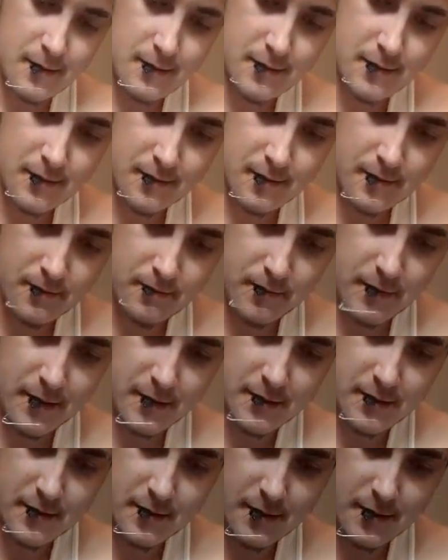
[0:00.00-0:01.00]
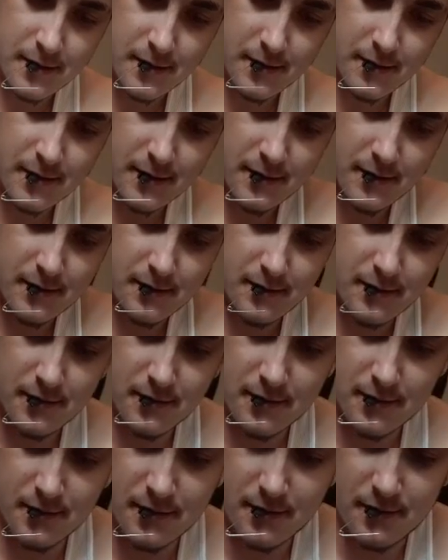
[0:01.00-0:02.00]
just going to make sure you're not
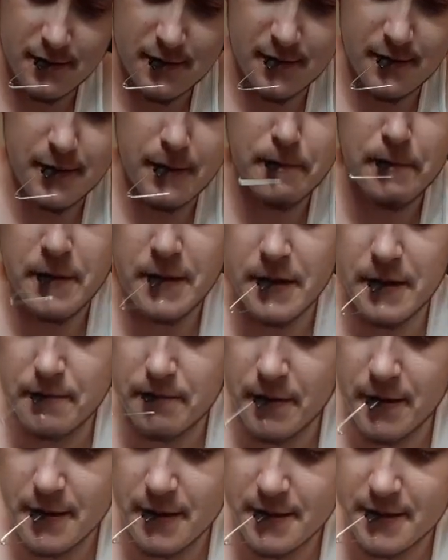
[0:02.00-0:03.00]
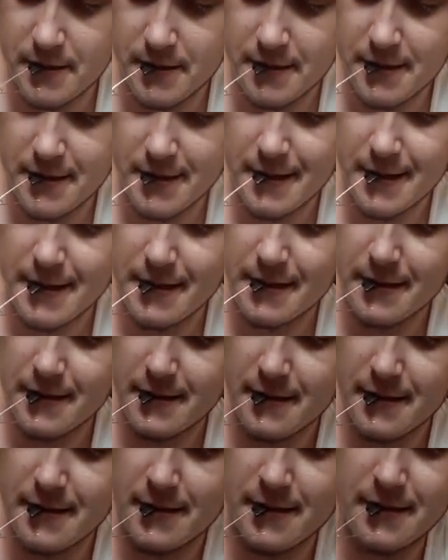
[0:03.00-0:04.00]
clipping your boxers
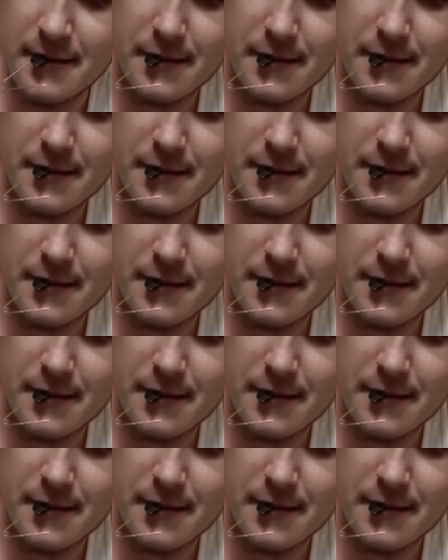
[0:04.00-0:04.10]
together.